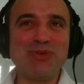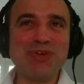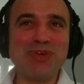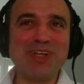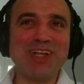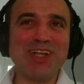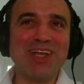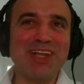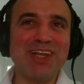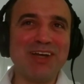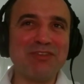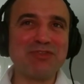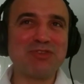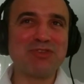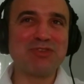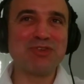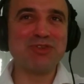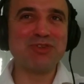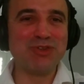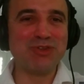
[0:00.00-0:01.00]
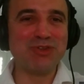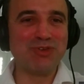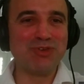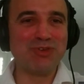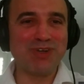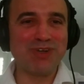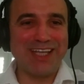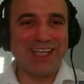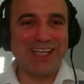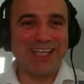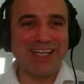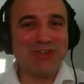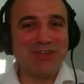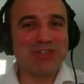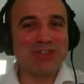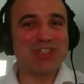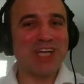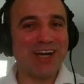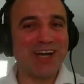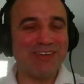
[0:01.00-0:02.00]
you really love to do, can you
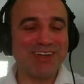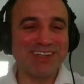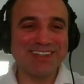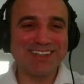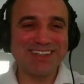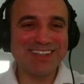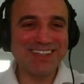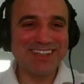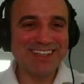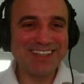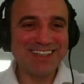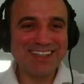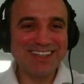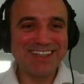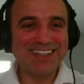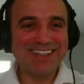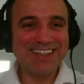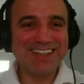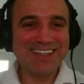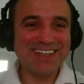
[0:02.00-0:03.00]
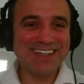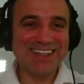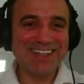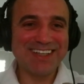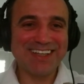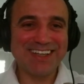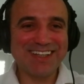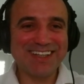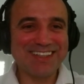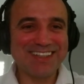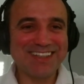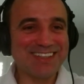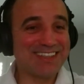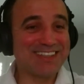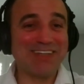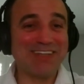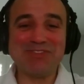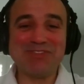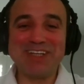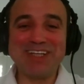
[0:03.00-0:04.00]
share it?
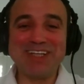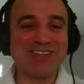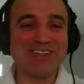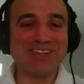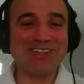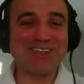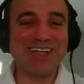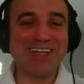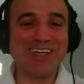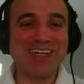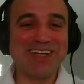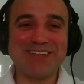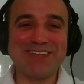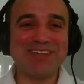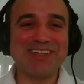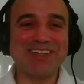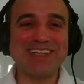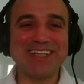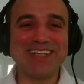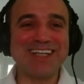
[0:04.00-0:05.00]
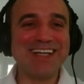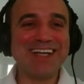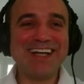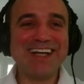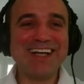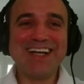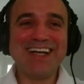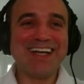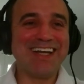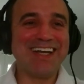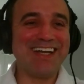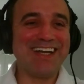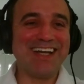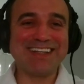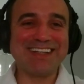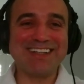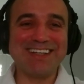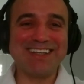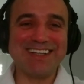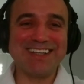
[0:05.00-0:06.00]
Something strange, something that say,
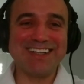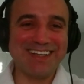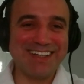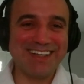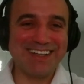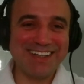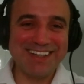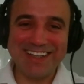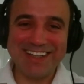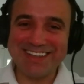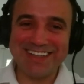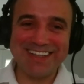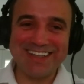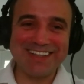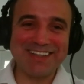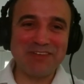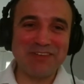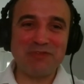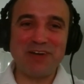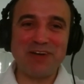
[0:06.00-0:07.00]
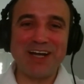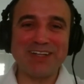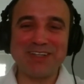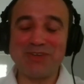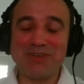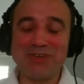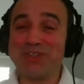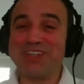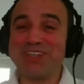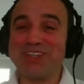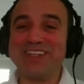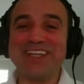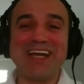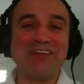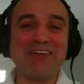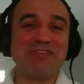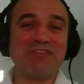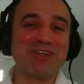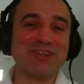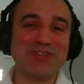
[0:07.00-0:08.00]
Natan the fighter would
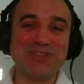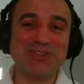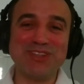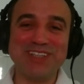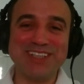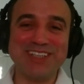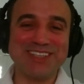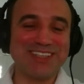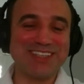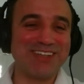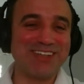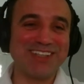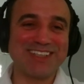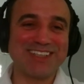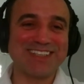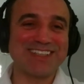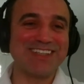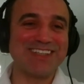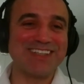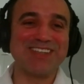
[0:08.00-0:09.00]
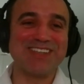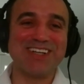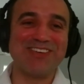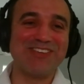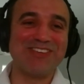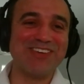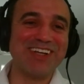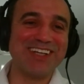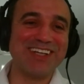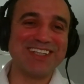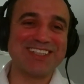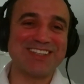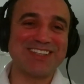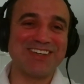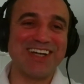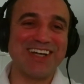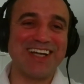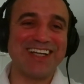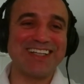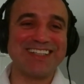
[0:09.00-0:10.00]
never do this, or it's something really
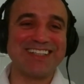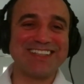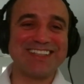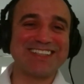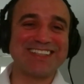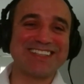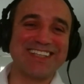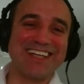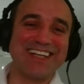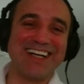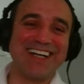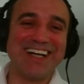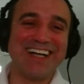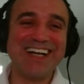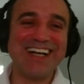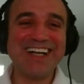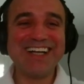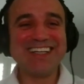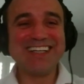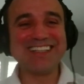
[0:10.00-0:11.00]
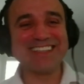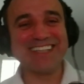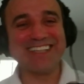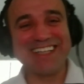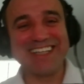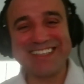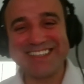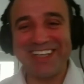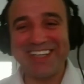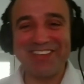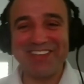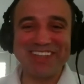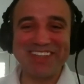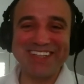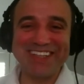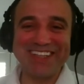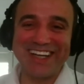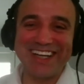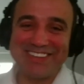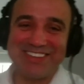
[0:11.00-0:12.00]
strange. Is there something
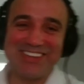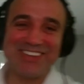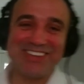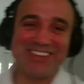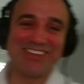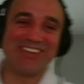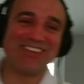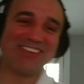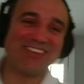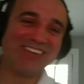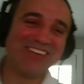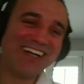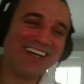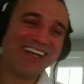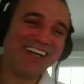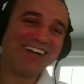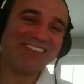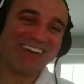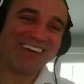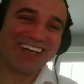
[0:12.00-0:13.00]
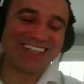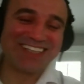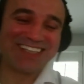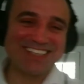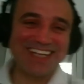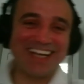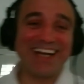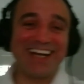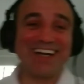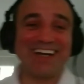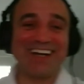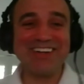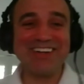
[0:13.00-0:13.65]
that you want to share?